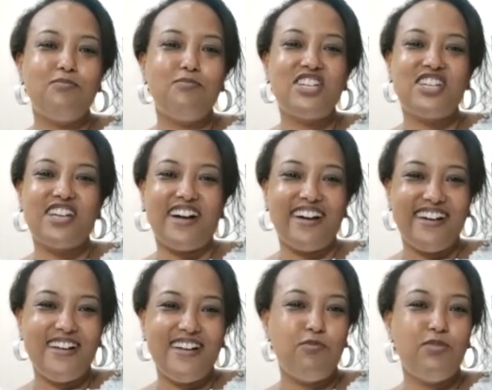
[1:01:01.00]
Bisha.
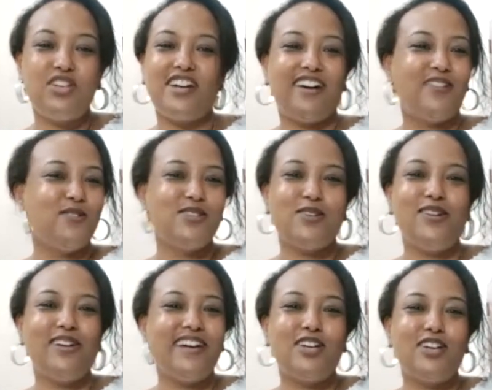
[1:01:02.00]
Bisha, I was all
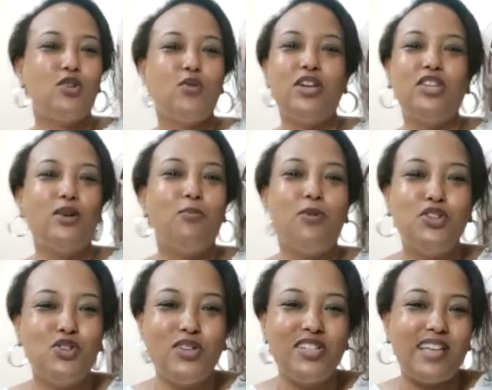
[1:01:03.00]
like doing the
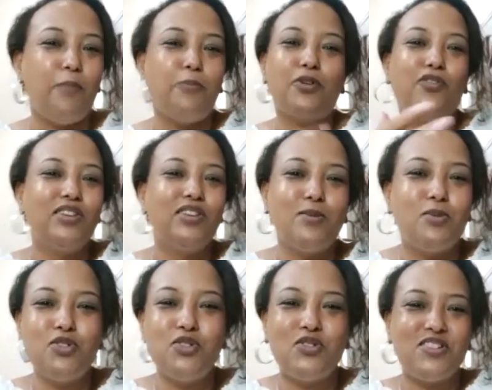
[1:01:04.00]
modules, approving the
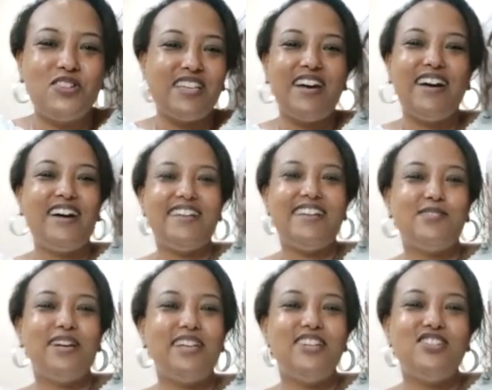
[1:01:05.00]
modules. As a
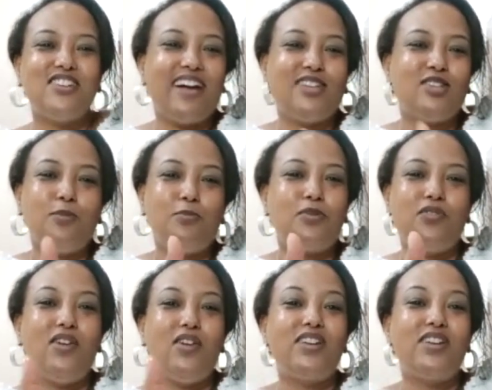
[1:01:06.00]
manager, I had to approve
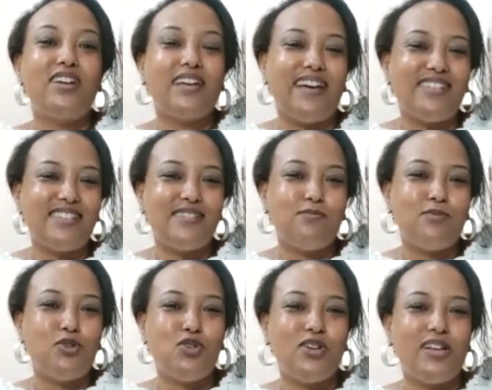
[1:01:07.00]
every class
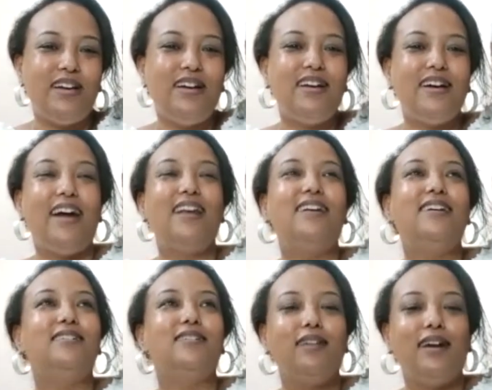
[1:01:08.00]
module. I learned
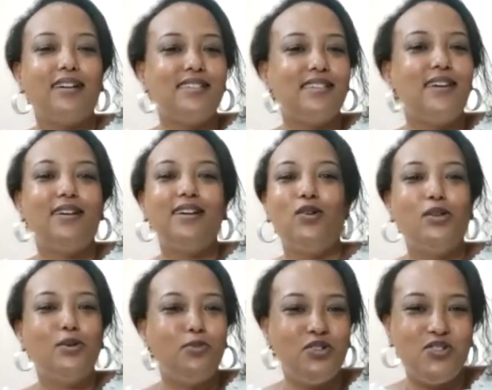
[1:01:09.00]
a lot because I read all the
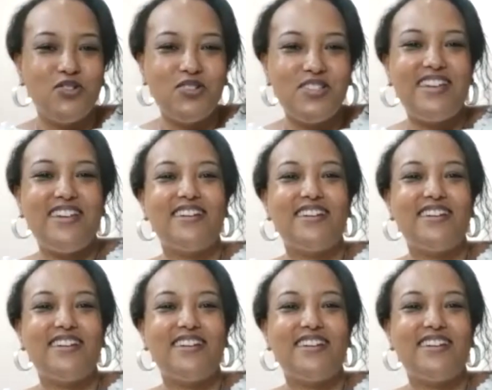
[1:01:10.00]
modules here.